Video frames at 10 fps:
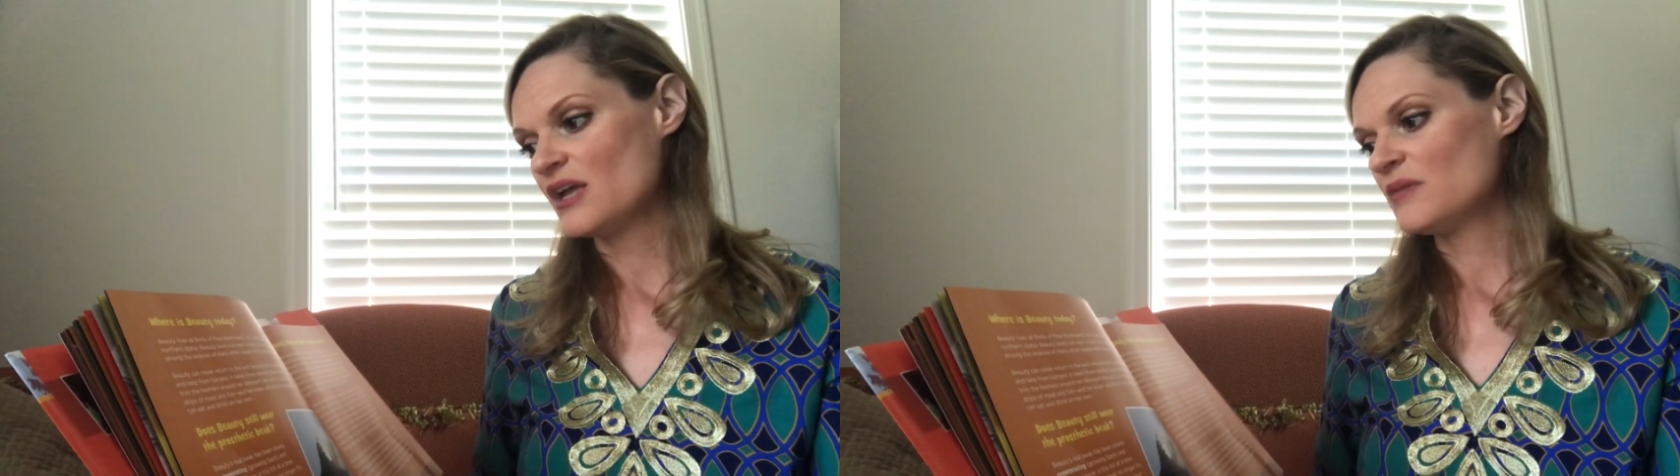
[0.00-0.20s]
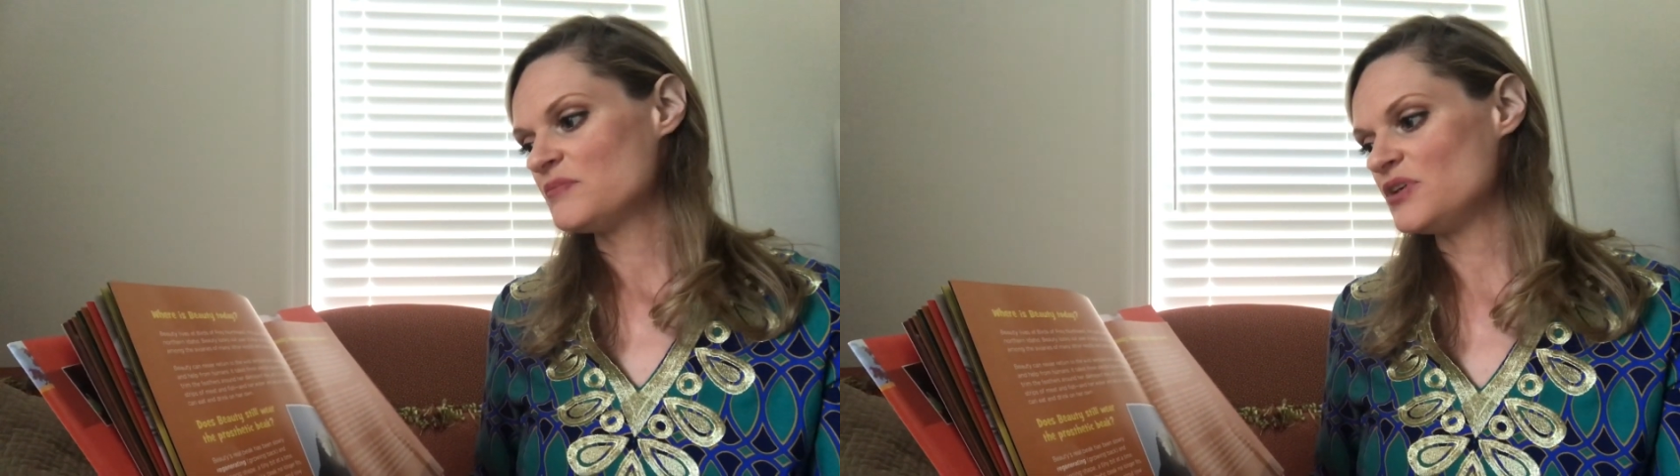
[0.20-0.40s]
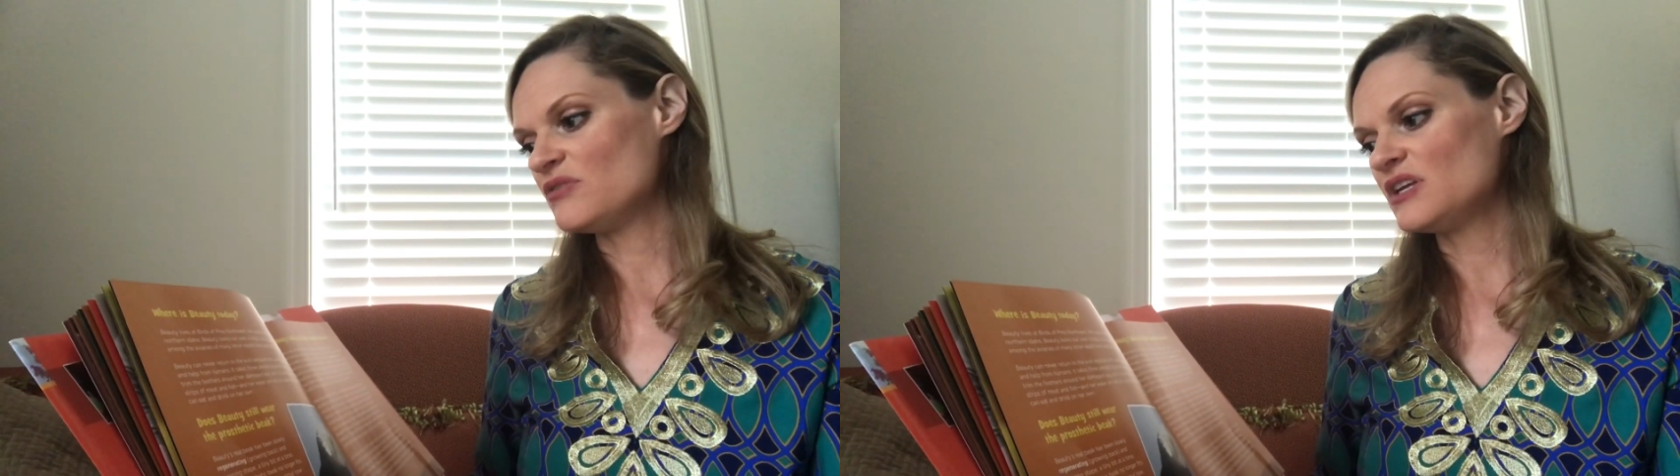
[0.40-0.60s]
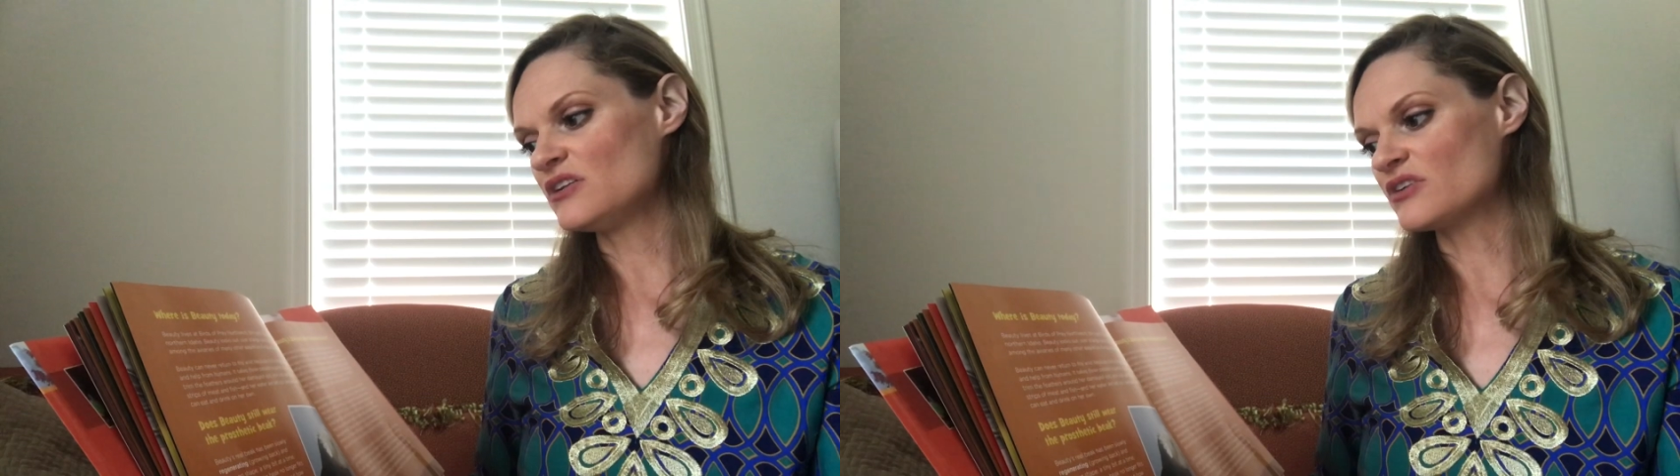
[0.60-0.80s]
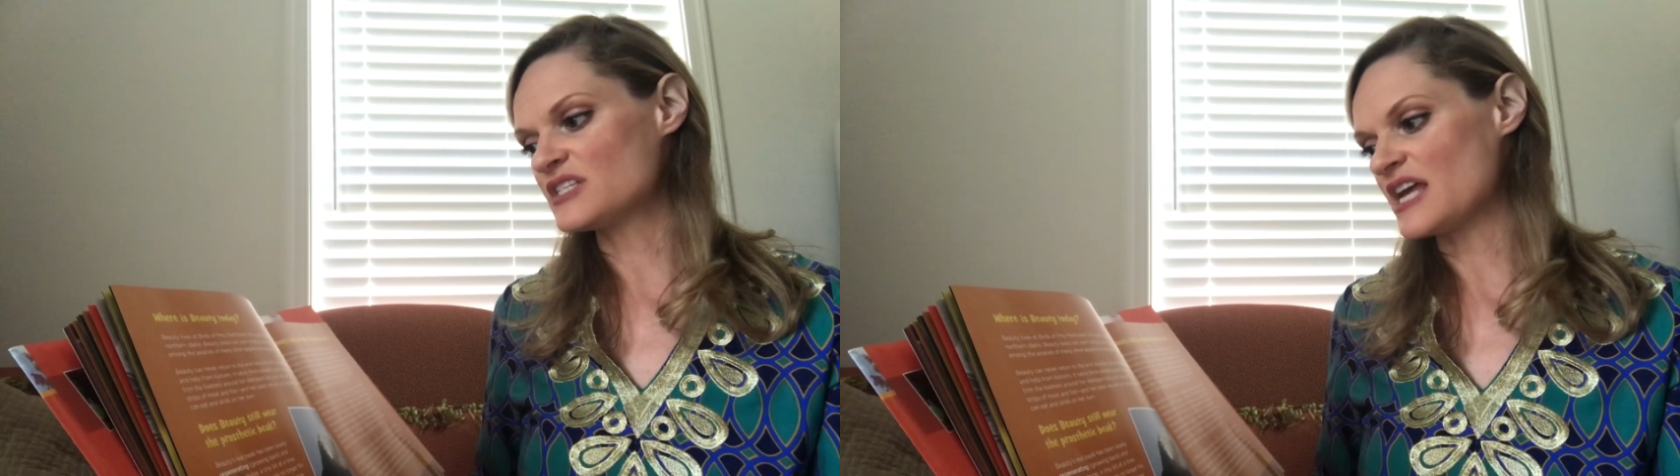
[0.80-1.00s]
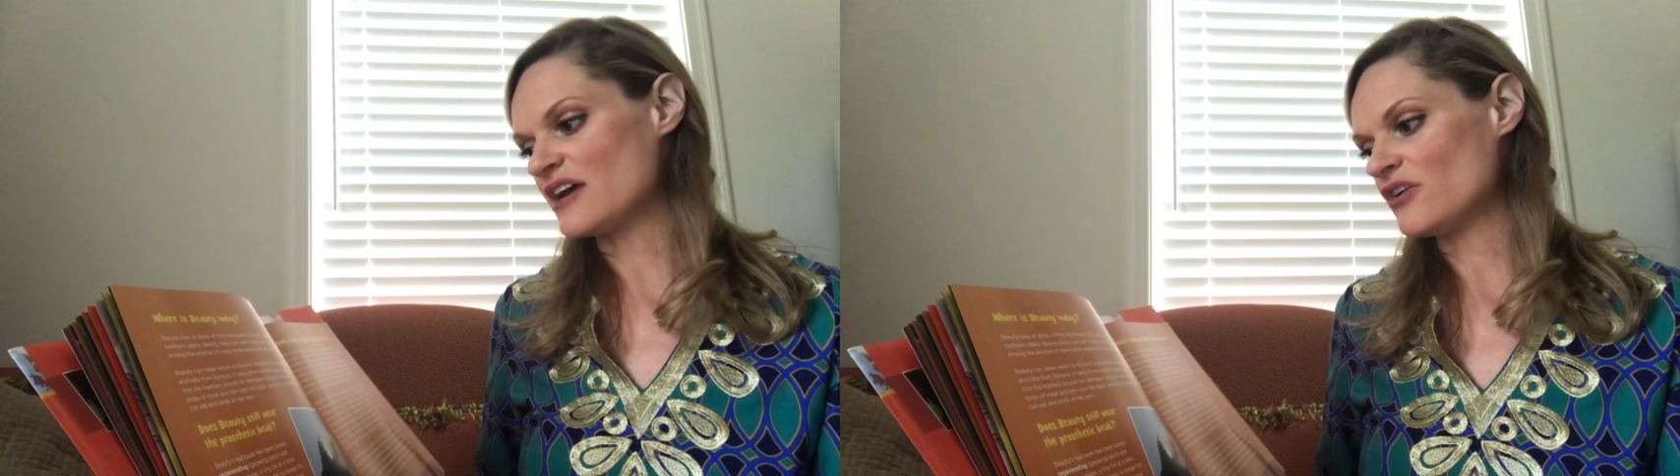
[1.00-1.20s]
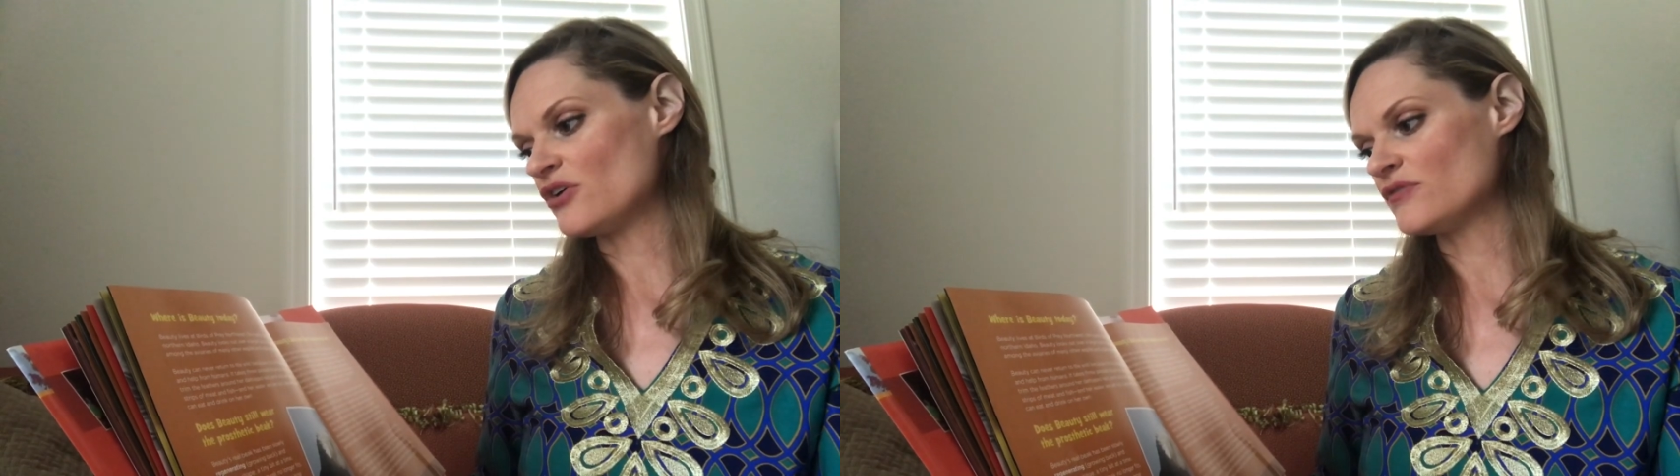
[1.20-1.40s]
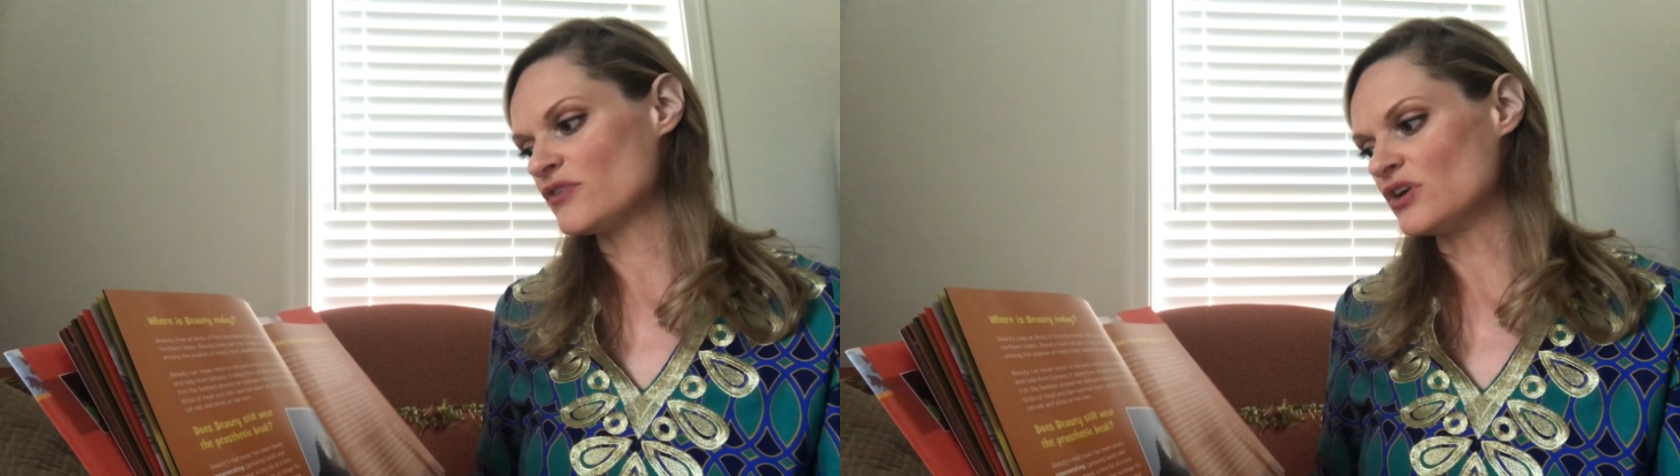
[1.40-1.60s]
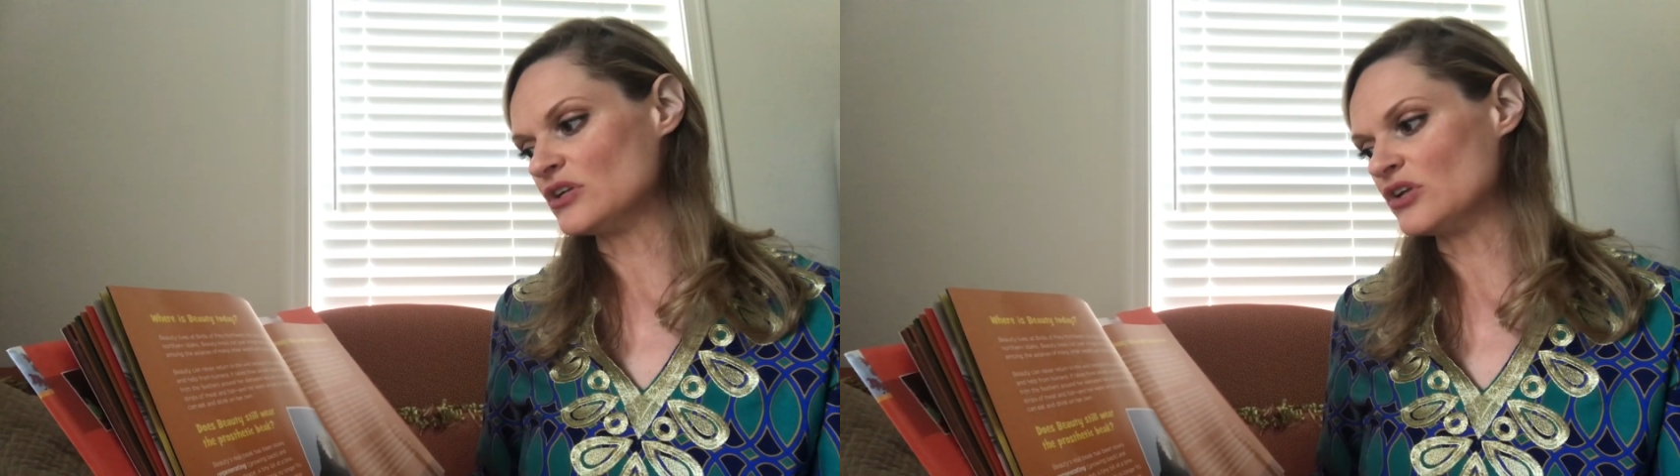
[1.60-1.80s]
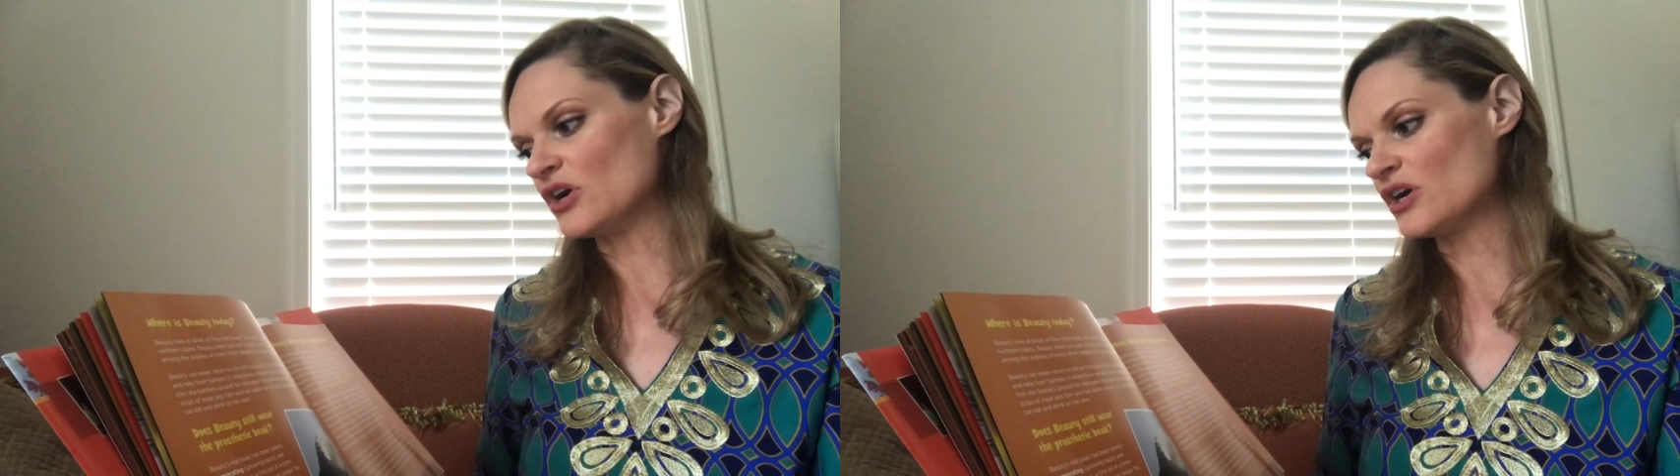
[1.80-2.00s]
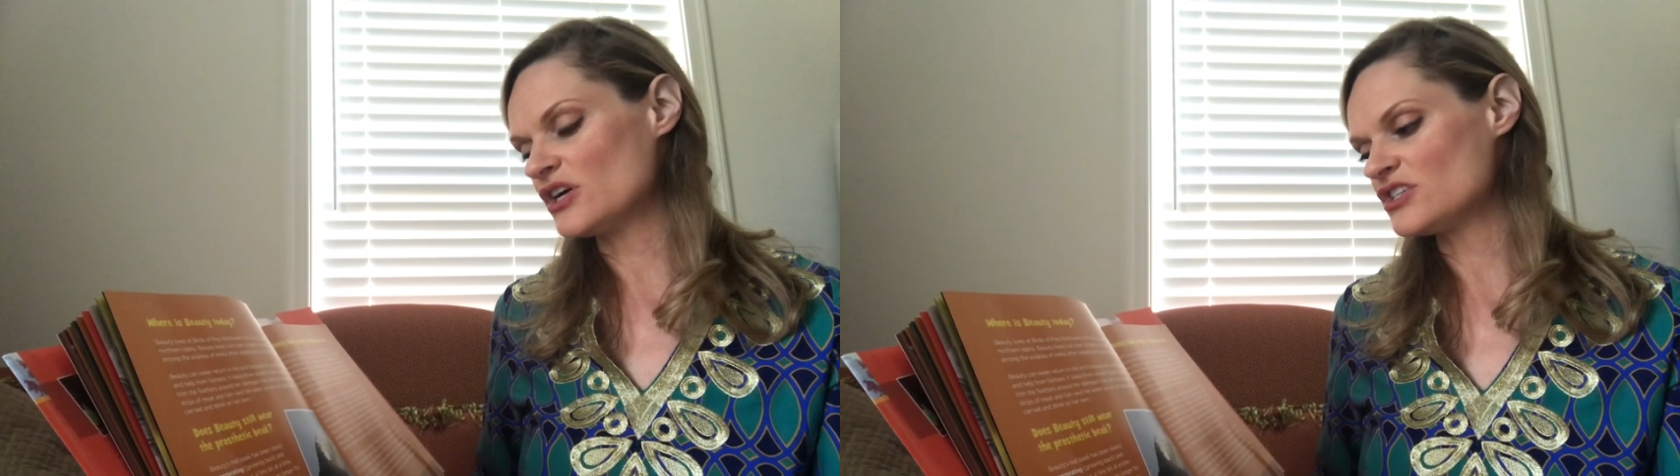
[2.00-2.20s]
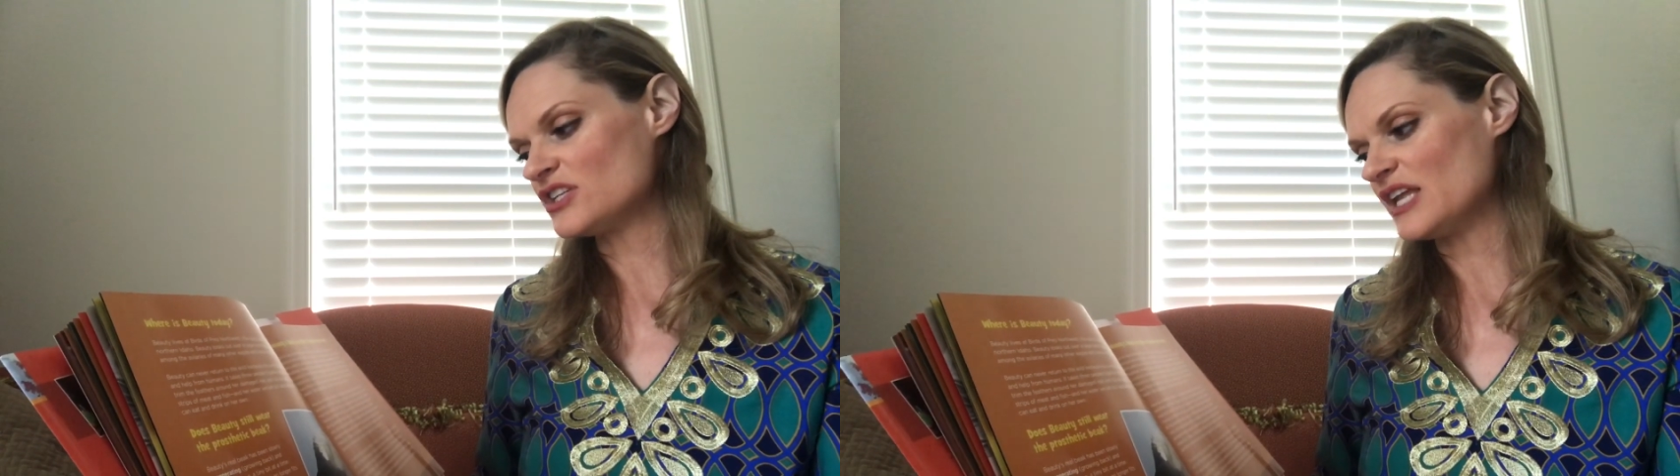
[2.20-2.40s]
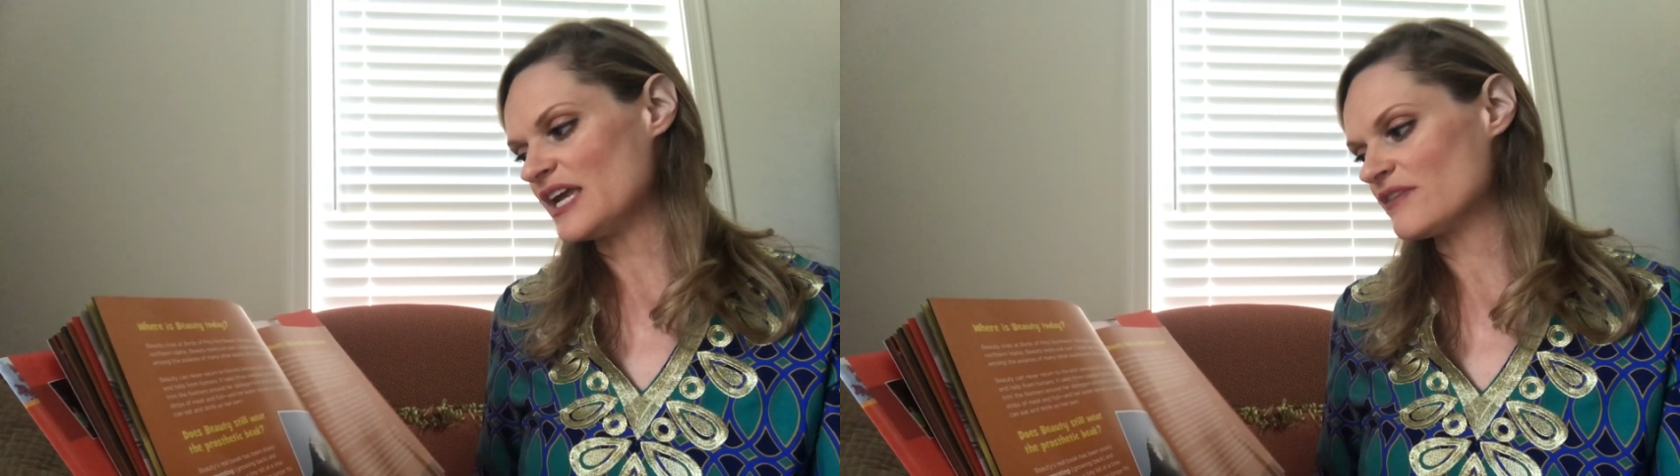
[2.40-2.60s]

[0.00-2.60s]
Beauty looks out over a large lake